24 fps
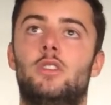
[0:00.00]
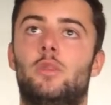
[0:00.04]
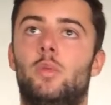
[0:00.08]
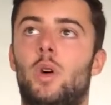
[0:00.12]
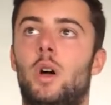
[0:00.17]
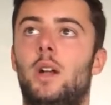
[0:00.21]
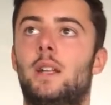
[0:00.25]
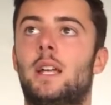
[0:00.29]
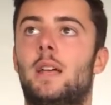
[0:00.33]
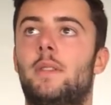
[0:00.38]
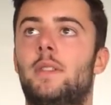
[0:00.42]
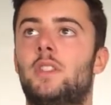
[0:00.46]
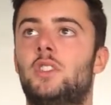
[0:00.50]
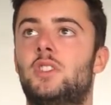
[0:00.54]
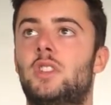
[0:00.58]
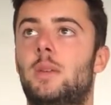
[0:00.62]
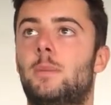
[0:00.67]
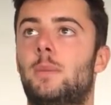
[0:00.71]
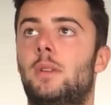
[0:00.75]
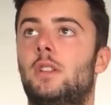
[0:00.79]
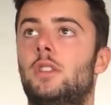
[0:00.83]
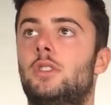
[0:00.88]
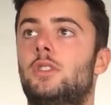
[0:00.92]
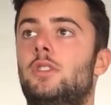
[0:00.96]
you've worked out the
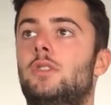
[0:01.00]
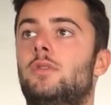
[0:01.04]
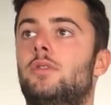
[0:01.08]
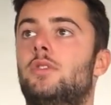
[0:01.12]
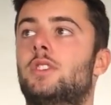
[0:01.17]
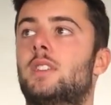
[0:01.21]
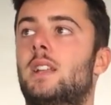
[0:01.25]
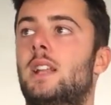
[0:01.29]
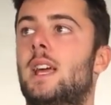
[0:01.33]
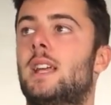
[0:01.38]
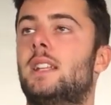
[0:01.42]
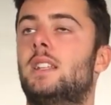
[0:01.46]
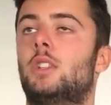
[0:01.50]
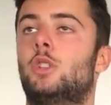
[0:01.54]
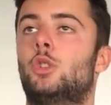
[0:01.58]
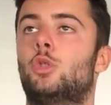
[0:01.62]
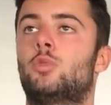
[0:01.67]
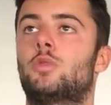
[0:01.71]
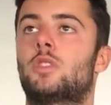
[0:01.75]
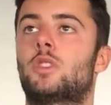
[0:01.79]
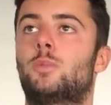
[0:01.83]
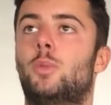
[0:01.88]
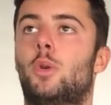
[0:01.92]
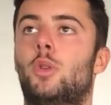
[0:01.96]
stimulus, you've selected
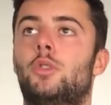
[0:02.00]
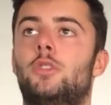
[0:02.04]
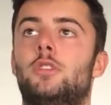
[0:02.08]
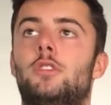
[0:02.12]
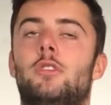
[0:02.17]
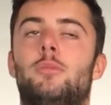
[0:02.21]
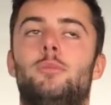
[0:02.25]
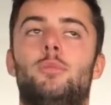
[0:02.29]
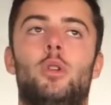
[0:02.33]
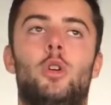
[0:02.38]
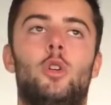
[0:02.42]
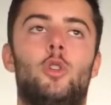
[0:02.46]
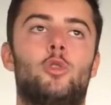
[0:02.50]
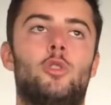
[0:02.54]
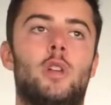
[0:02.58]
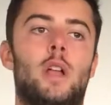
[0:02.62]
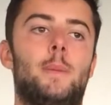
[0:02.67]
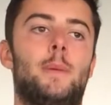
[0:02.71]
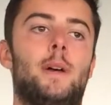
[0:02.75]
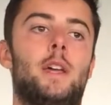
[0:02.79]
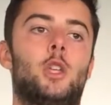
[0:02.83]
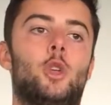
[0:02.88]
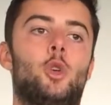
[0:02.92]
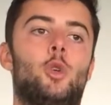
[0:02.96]
your response, you've
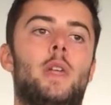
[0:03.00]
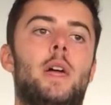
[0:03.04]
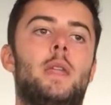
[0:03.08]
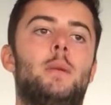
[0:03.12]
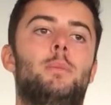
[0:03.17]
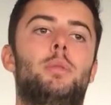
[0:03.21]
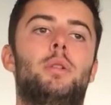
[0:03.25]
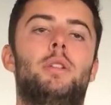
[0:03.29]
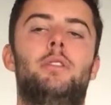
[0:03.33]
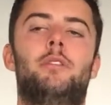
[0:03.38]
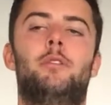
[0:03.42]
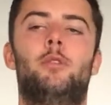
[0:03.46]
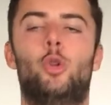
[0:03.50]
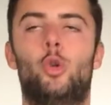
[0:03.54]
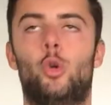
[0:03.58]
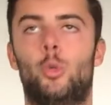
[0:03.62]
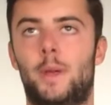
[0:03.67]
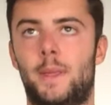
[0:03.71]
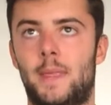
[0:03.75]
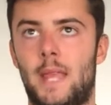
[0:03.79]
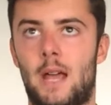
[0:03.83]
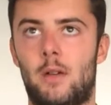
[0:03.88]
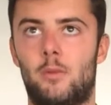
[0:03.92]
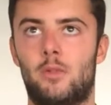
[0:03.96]
programmed it, you're then
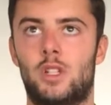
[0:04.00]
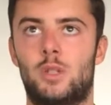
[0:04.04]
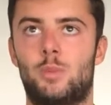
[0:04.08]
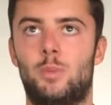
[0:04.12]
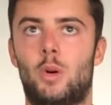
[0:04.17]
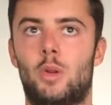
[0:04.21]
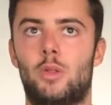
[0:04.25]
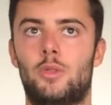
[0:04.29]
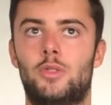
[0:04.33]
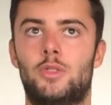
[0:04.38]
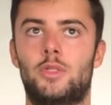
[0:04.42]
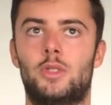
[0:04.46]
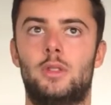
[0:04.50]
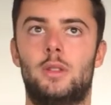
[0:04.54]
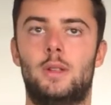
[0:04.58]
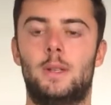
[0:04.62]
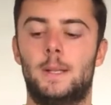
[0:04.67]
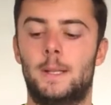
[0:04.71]
performing that response.